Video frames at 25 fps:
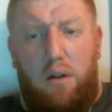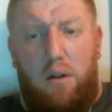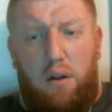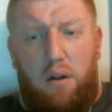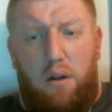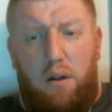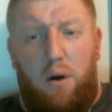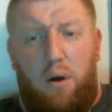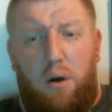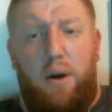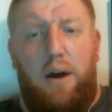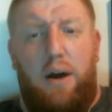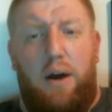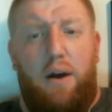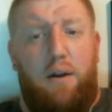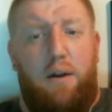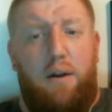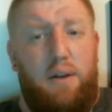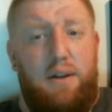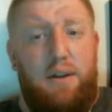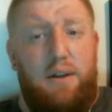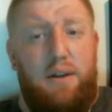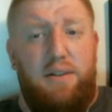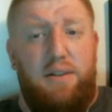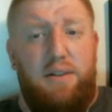Oh yeah,
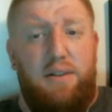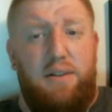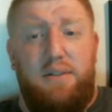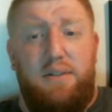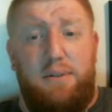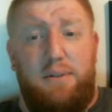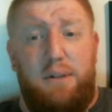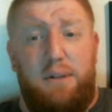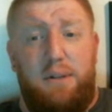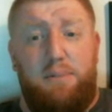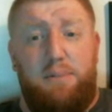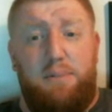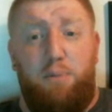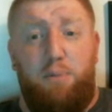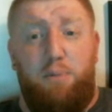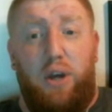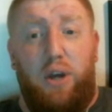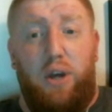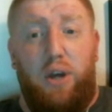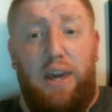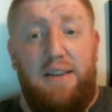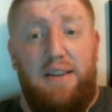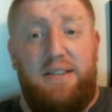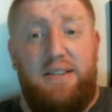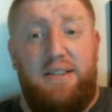this book
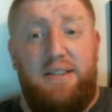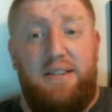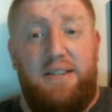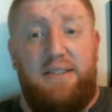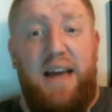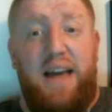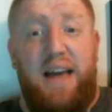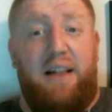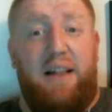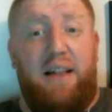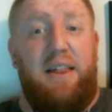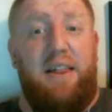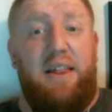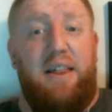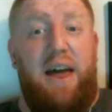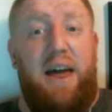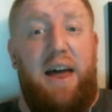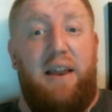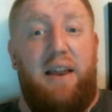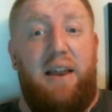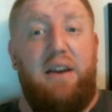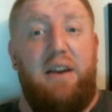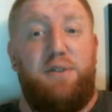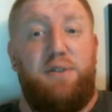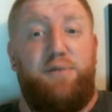is exactly that.
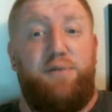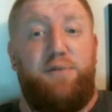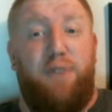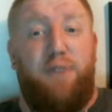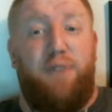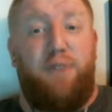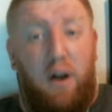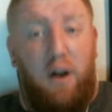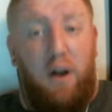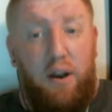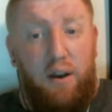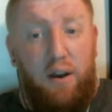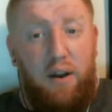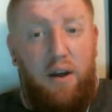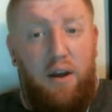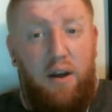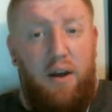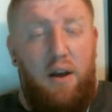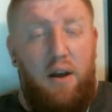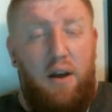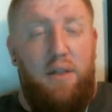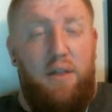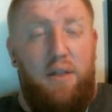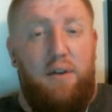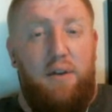It is fun.
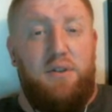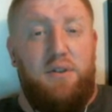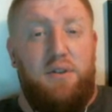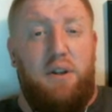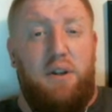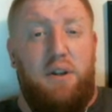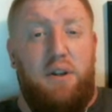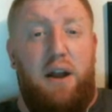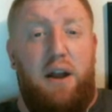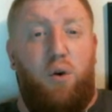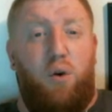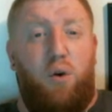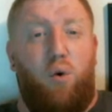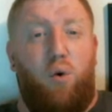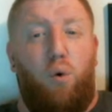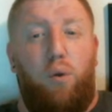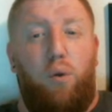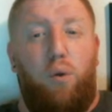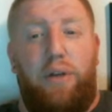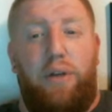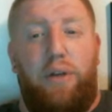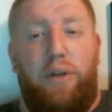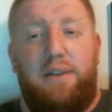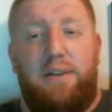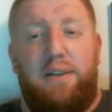There's a lot of cool
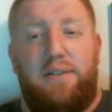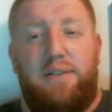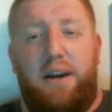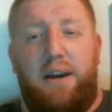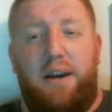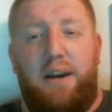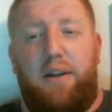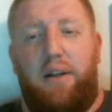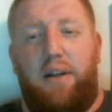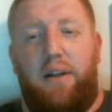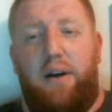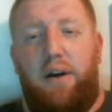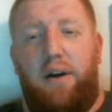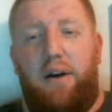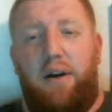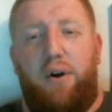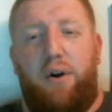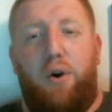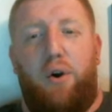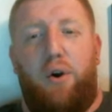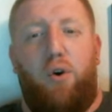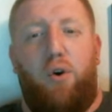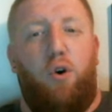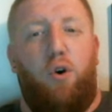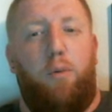things like
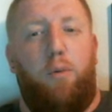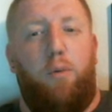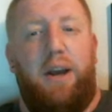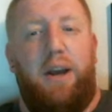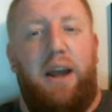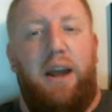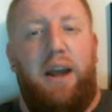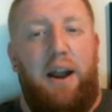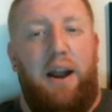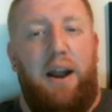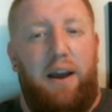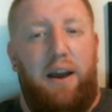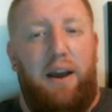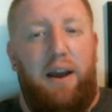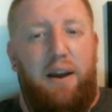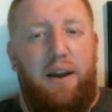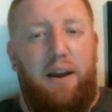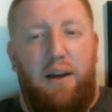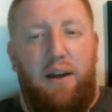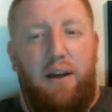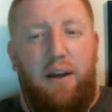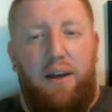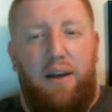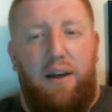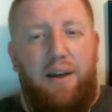the hurl mechanic.
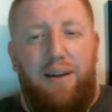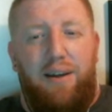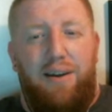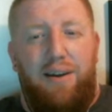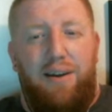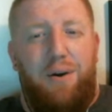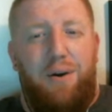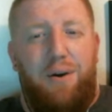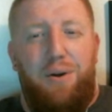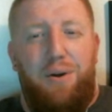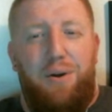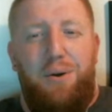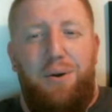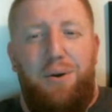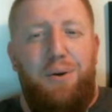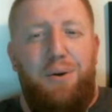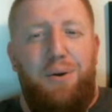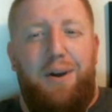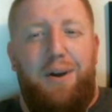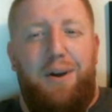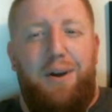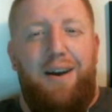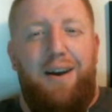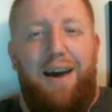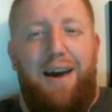You
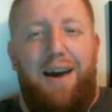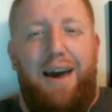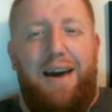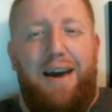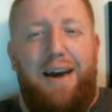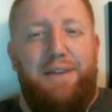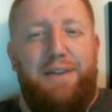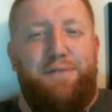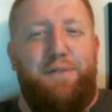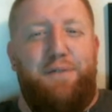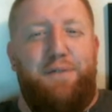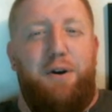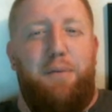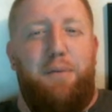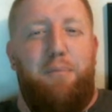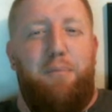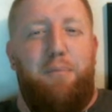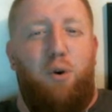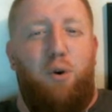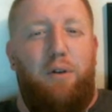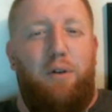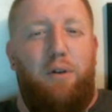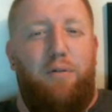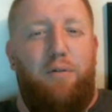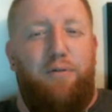cannot ask for a
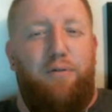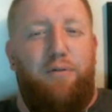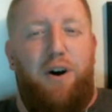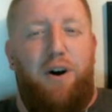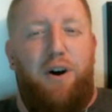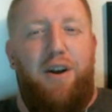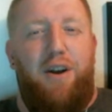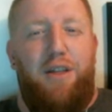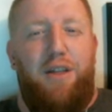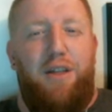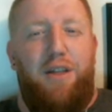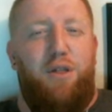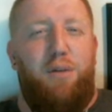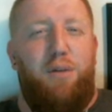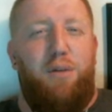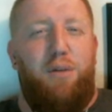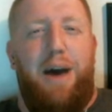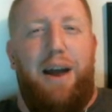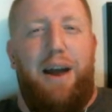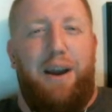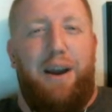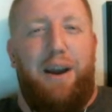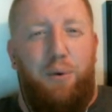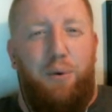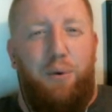more fun and
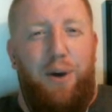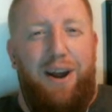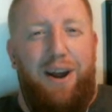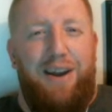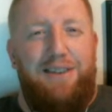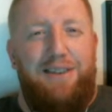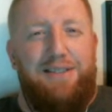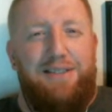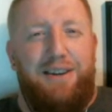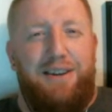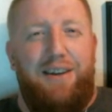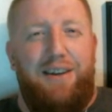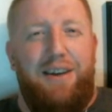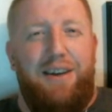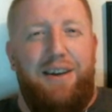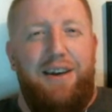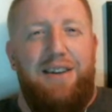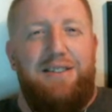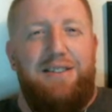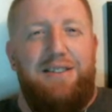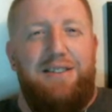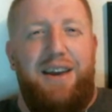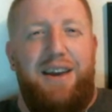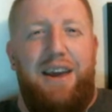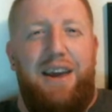thematic way to
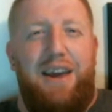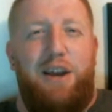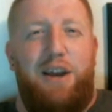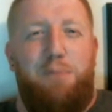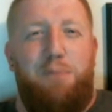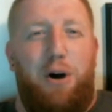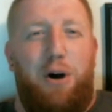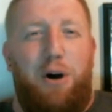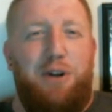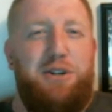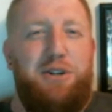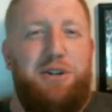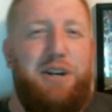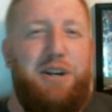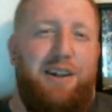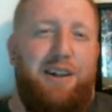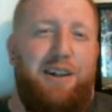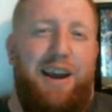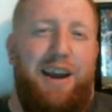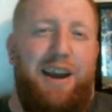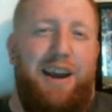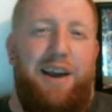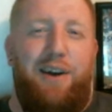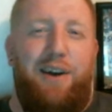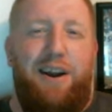end punching a
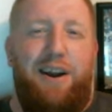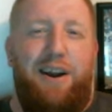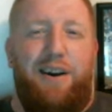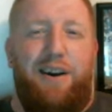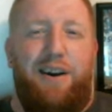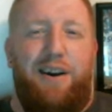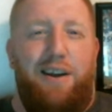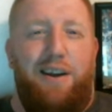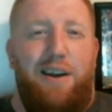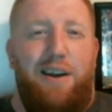Land Raider.